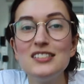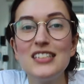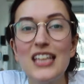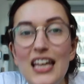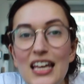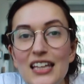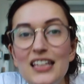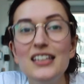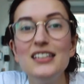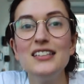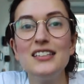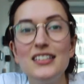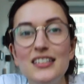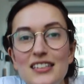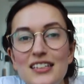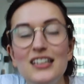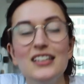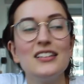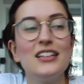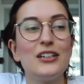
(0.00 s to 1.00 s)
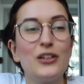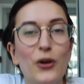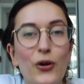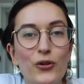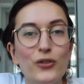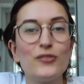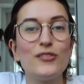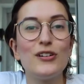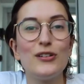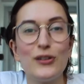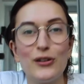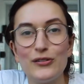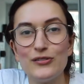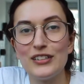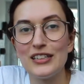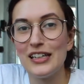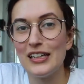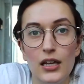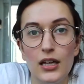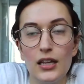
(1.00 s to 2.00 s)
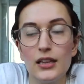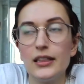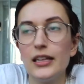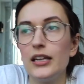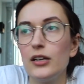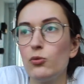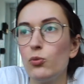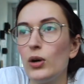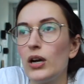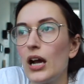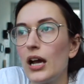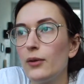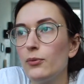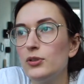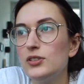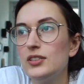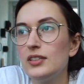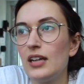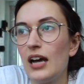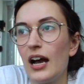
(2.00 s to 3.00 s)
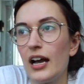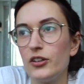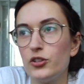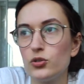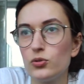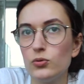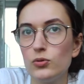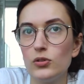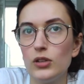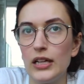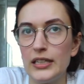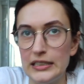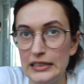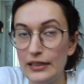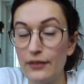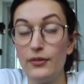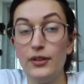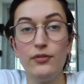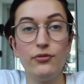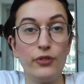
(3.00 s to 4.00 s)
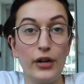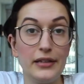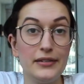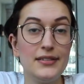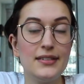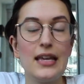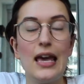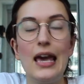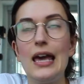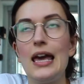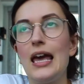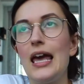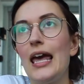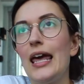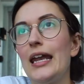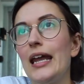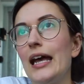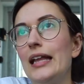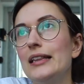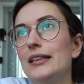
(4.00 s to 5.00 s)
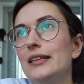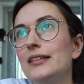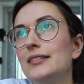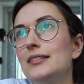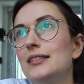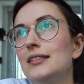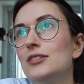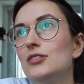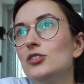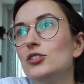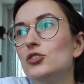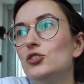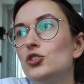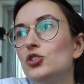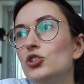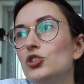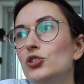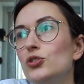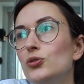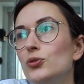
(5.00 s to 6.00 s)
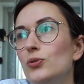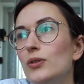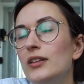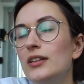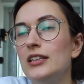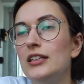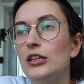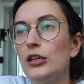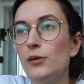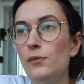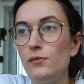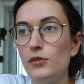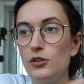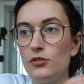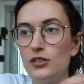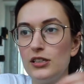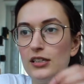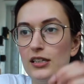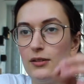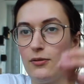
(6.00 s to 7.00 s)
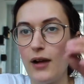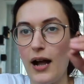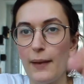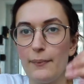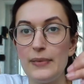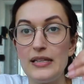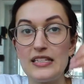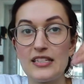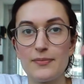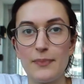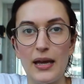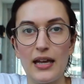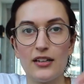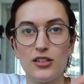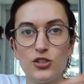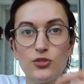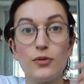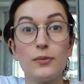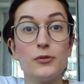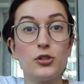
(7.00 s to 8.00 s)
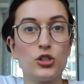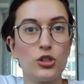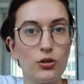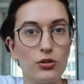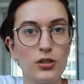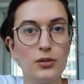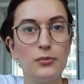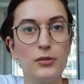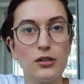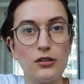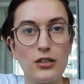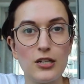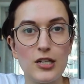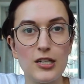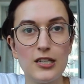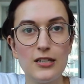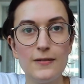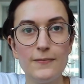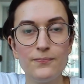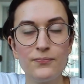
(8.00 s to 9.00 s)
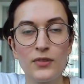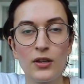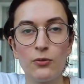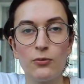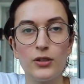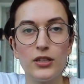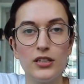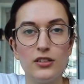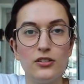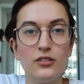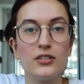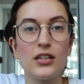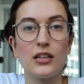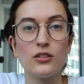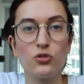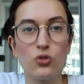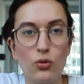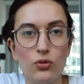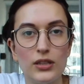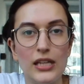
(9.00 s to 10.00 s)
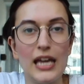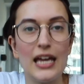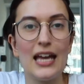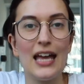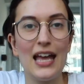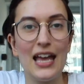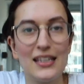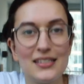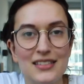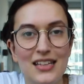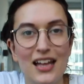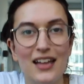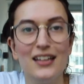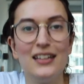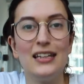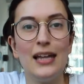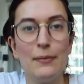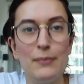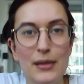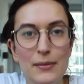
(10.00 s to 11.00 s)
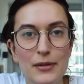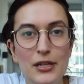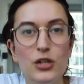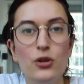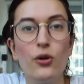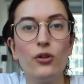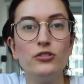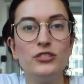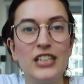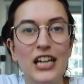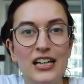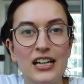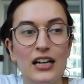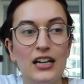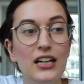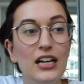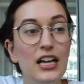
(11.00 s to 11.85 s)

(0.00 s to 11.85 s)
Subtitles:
Tagen like over and over again. Like when I was in high school, I didn't have any friends, and I listened to the community rap in Spanish from the show Community, where they do it's like Donde está la biblioteca.